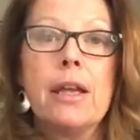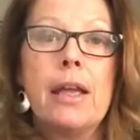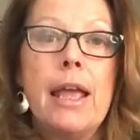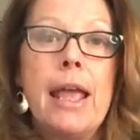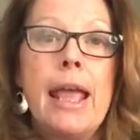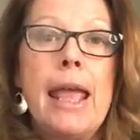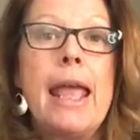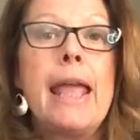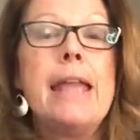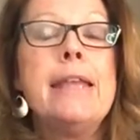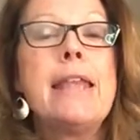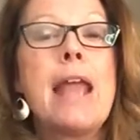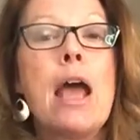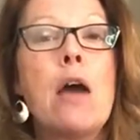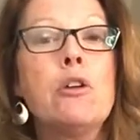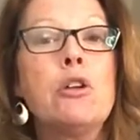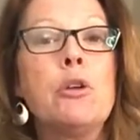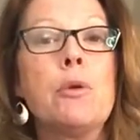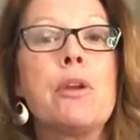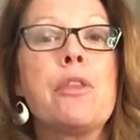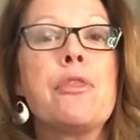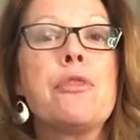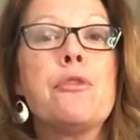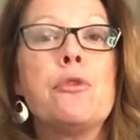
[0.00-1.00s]
and now you're
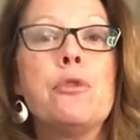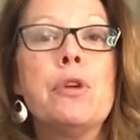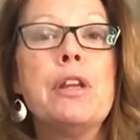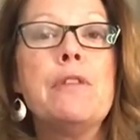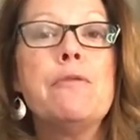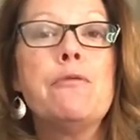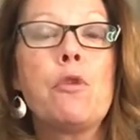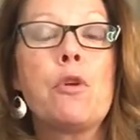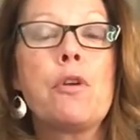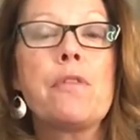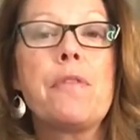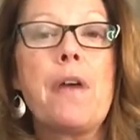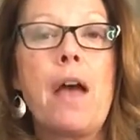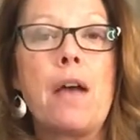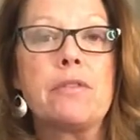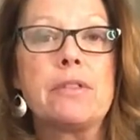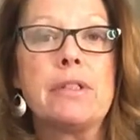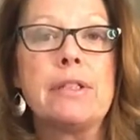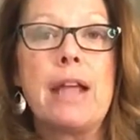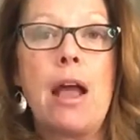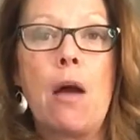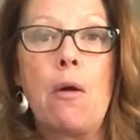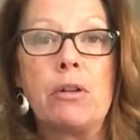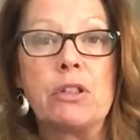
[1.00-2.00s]
at
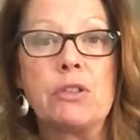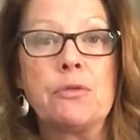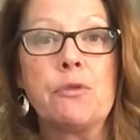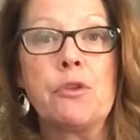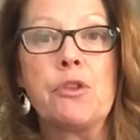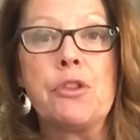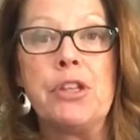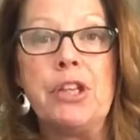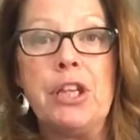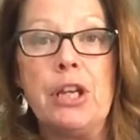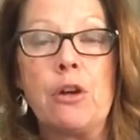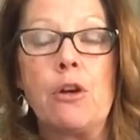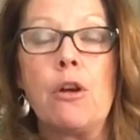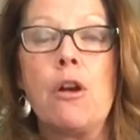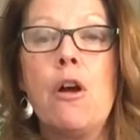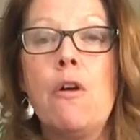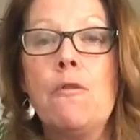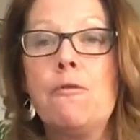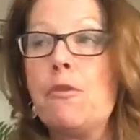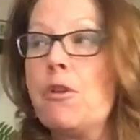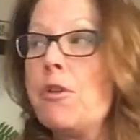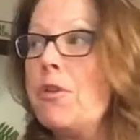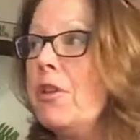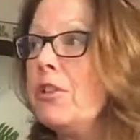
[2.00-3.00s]
$34,000 for the year for
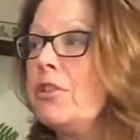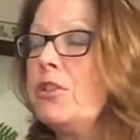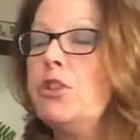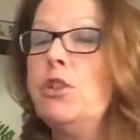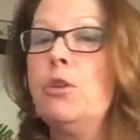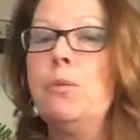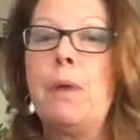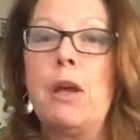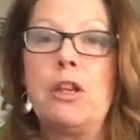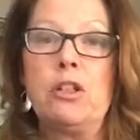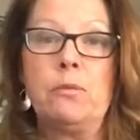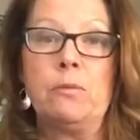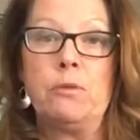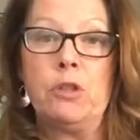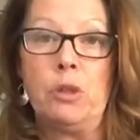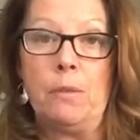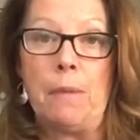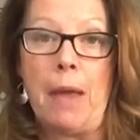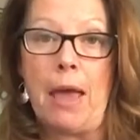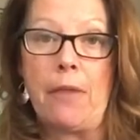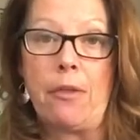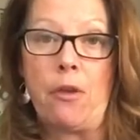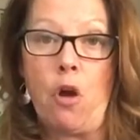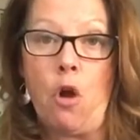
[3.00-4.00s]
this two bedroom, two
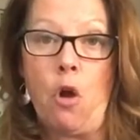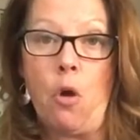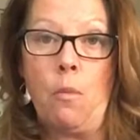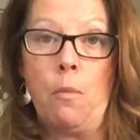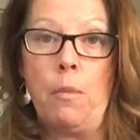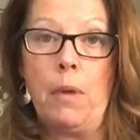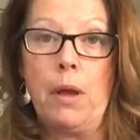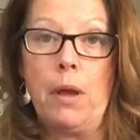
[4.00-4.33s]
bath home.